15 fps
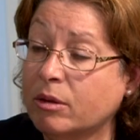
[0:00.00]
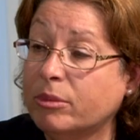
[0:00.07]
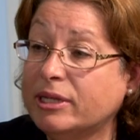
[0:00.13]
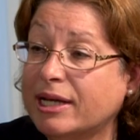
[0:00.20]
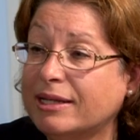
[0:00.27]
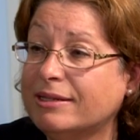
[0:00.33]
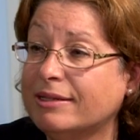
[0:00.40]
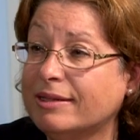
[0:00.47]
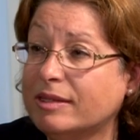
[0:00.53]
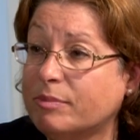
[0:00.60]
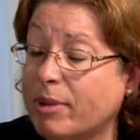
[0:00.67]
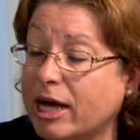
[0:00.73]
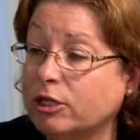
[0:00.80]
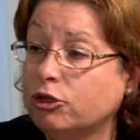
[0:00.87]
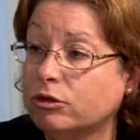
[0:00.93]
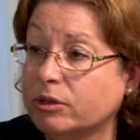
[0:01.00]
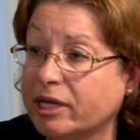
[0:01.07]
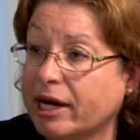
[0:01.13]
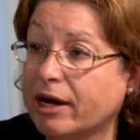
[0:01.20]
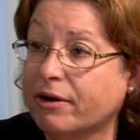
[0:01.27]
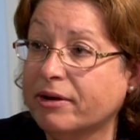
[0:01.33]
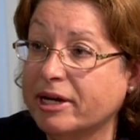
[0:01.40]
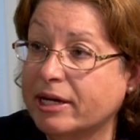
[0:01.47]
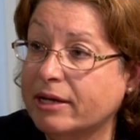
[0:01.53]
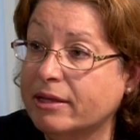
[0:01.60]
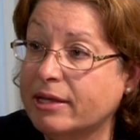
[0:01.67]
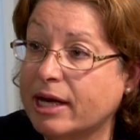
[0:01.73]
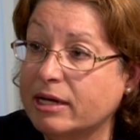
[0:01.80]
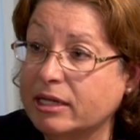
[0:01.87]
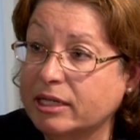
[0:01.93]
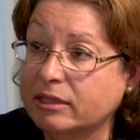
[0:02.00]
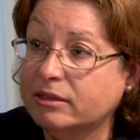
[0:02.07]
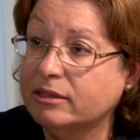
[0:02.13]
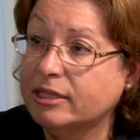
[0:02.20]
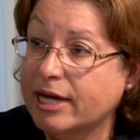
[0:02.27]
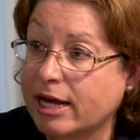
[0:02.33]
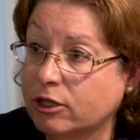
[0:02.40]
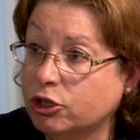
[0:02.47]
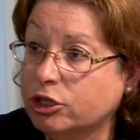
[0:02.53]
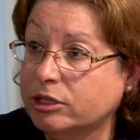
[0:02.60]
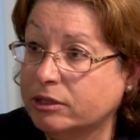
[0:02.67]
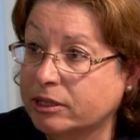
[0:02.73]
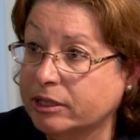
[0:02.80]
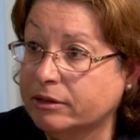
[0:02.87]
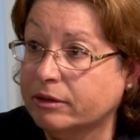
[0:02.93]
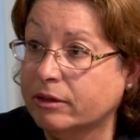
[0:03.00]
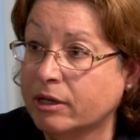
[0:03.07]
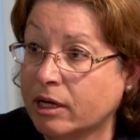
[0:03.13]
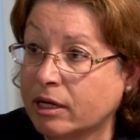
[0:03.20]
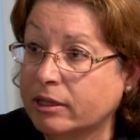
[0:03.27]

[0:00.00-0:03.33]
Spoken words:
But that's a special area that needs attention here.